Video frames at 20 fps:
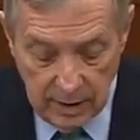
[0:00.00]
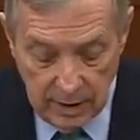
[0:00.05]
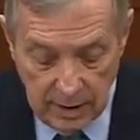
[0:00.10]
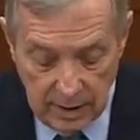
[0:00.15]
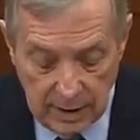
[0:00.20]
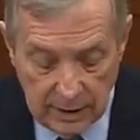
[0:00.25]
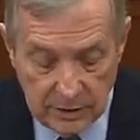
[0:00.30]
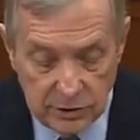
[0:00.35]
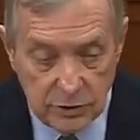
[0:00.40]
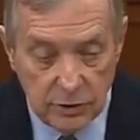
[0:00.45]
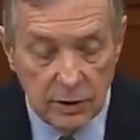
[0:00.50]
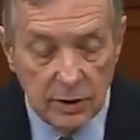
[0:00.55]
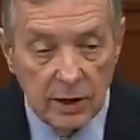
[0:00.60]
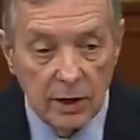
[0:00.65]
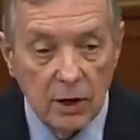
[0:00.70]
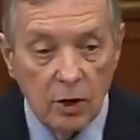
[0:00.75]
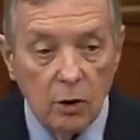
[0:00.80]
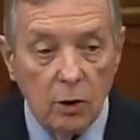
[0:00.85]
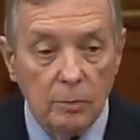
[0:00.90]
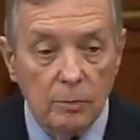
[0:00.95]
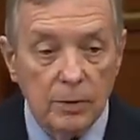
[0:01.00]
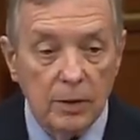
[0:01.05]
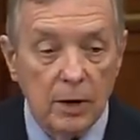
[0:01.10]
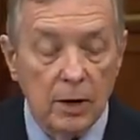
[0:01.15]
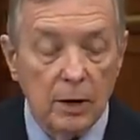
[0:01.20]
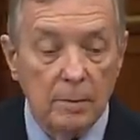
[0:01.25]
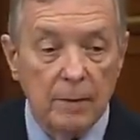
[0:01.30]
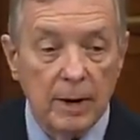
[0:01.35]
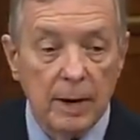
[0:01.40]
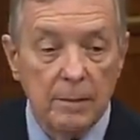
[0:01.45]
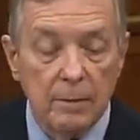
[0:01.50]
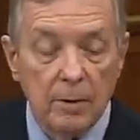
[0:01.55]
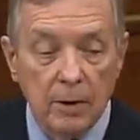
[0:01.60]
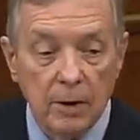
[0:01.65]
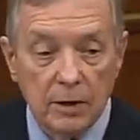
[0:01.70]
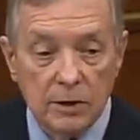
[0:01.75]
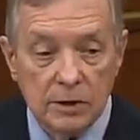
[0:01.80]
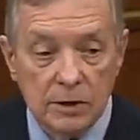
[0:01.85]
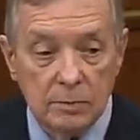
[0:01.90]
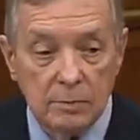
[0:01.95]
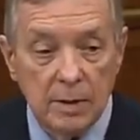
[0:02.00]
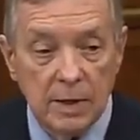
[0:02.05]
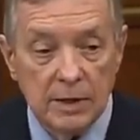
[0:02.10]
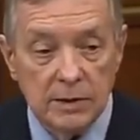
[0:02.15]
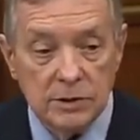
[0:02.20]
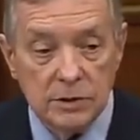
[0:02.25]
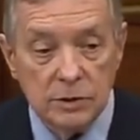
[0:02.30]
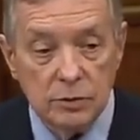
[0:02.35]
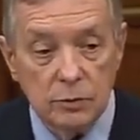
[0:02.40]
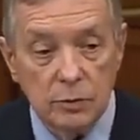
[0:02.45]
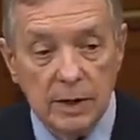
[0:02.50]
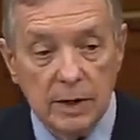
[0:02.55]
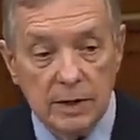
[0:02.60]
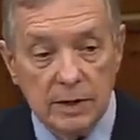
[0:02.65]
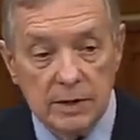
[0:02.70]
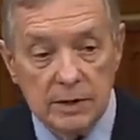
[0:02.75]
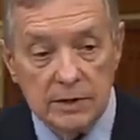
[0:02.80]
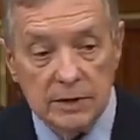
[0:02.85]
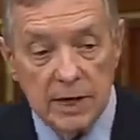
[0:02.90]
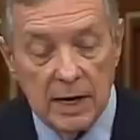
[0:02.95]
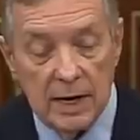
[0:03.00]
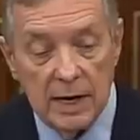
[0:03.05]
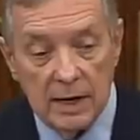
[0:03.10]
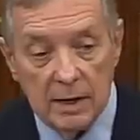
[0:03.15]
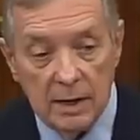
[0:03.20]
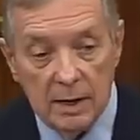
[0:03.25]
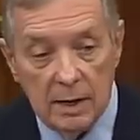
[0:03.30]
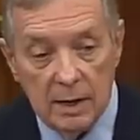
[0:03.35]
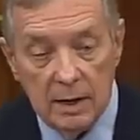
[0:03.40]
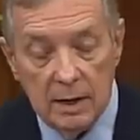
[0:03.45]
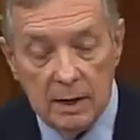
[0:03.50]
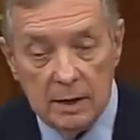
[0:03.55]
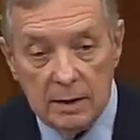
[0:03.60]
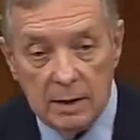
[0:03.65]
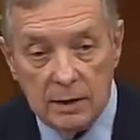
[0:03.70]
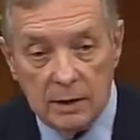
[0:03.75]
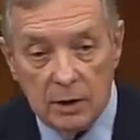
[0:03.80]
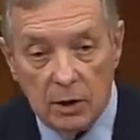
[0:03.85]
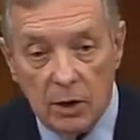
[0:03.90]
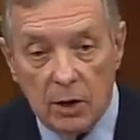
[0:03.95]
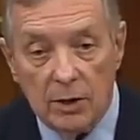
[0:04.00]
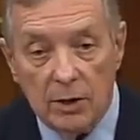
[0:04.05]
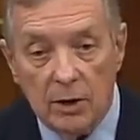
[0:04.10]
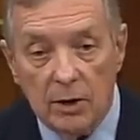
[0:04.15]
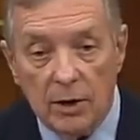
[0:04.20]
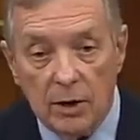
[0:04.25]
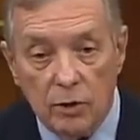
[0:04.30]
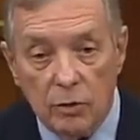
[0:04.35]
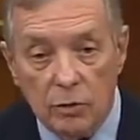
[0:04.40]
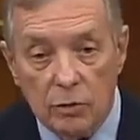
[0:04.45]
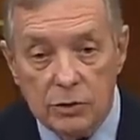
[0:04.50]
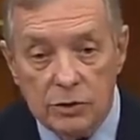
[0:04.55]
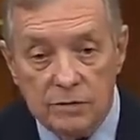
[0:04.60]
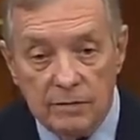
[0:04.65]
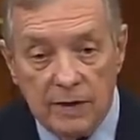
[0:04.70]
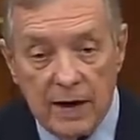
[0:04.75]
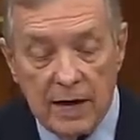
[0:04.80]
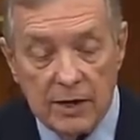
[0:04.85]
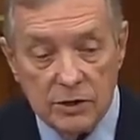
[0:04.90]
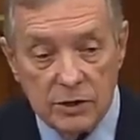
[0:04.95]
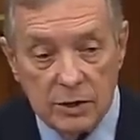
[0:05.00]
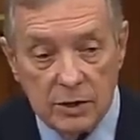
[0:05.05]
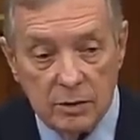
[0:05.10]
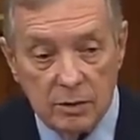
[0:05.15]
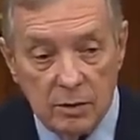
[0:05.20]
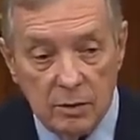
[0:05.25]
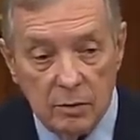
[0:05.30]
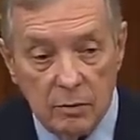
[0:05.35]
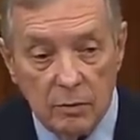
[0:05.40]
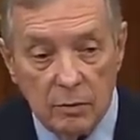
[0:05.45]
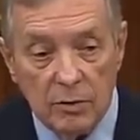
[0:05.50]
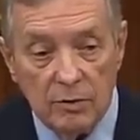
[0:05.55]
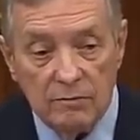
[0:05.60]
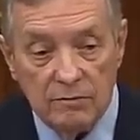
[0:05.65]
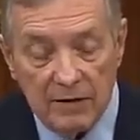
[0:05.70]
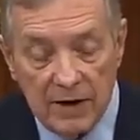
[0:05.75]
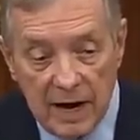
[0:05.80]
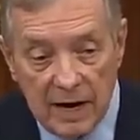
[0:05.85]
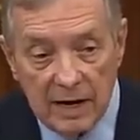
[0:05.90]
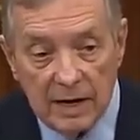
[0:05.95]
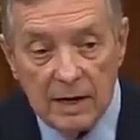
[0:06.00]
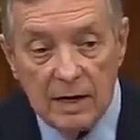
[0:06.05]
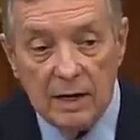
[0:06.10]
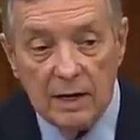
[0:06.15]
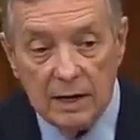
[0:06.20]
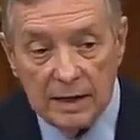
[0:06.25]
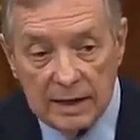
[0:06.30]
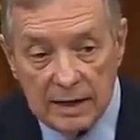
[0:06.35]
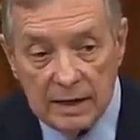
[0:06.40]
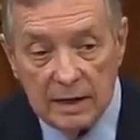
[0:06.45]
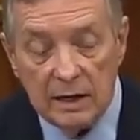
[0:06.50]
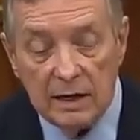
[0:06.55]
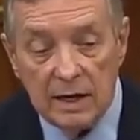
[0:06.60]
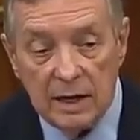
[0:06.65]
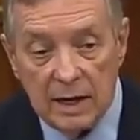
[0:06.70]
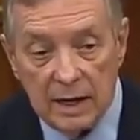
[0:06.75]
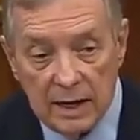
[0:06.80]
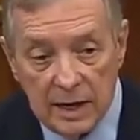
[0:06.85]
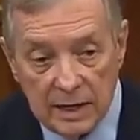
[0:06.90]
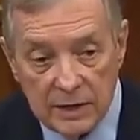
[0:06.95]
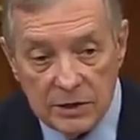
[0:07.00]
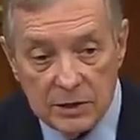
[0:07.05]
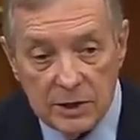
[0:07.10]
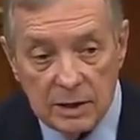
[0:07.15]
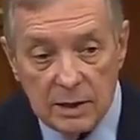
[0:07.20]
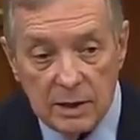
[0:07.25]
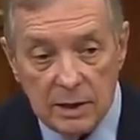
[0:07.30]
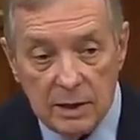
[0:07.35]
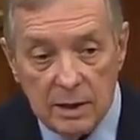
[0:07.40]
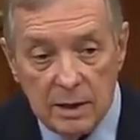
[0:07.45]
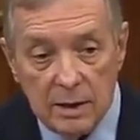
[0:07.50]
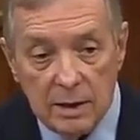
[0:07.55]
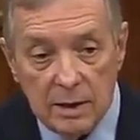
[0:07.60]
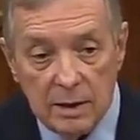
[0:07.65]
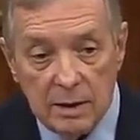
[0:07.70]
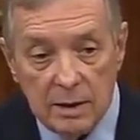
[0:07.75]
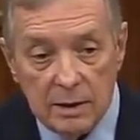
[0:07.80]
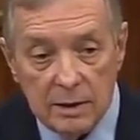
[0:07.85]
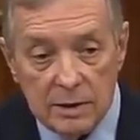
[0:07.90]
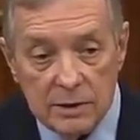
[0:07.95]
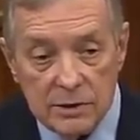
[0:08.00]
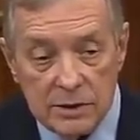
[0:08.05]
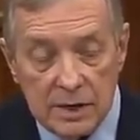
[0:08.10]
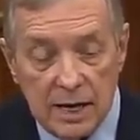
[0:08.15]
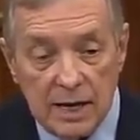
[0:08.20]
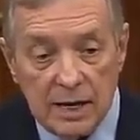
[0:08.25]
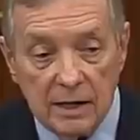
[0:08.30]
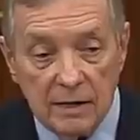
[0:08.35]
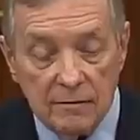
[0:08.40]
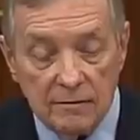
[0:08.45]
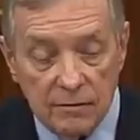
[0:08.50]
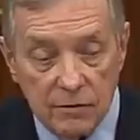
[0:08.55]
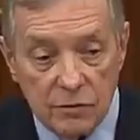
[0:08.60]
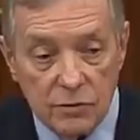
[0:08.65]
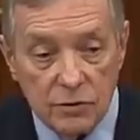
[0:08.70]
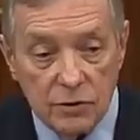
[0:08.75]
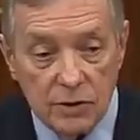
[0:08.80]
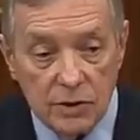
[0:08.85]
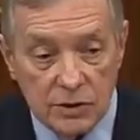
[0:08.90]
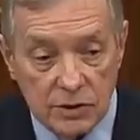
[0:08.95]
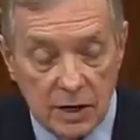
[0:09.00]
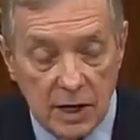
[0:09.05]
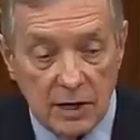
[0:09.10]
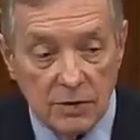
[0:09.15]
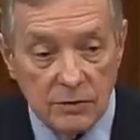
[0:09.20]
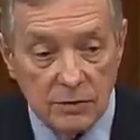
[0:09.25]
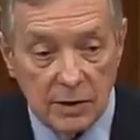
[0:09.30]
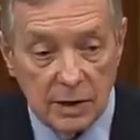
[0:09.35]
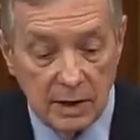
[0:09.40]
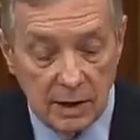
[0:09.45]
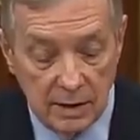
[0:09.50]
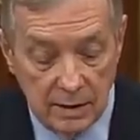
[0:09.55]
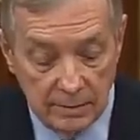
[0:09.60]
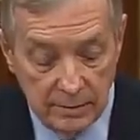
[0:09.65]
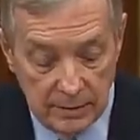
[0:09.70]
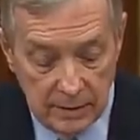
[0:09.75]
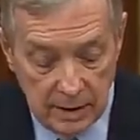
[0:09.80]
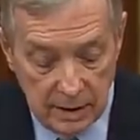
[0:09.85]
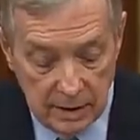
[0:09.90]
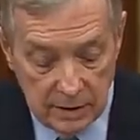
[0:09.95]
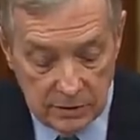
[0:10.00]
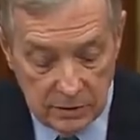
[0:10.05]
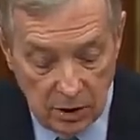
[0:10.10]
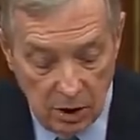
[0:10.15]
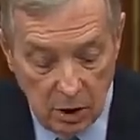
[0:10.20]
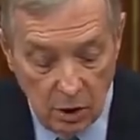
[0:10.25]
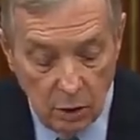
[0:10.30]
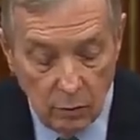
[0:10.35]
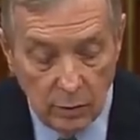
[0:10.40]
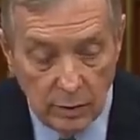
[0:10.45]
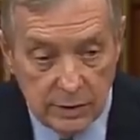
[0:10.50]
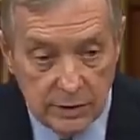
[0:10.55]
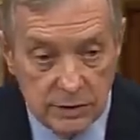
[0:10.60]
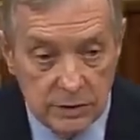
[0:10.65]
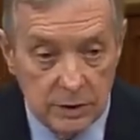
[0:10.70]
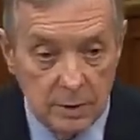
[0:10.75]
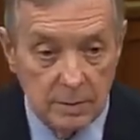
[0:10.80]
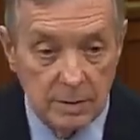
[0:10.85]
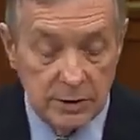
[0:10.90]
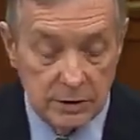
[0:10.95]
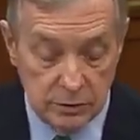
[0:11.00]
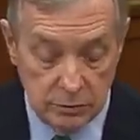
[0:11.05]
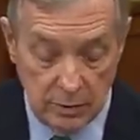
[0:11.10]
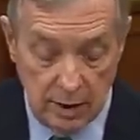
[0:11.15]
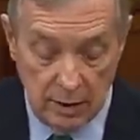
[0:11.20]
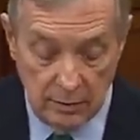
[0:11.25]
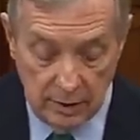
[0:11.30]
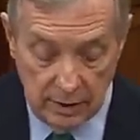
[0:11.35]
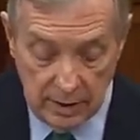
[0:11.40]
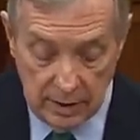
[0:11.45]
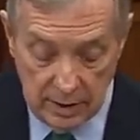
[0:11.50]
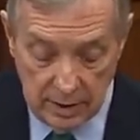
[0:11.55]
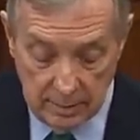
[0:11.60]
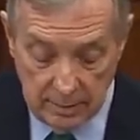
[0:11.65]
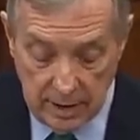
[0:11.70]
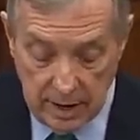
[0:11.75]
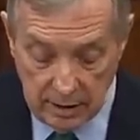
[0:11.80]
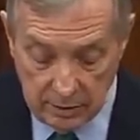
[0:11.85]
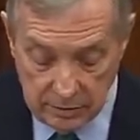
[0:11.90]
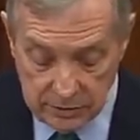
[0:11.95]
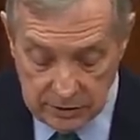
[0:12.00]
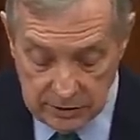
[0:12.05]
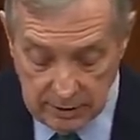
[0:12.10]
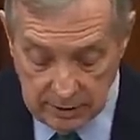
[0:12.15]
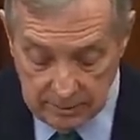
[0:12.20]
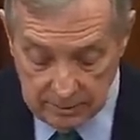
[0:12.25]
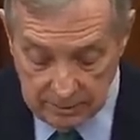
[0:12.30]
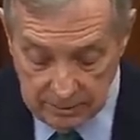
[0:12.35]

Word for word: And I certainly hope that on a bipartisan basis, we can decide that the ordinary course of action with a valid legal election deciding the future of this country is always the best route in a democracy.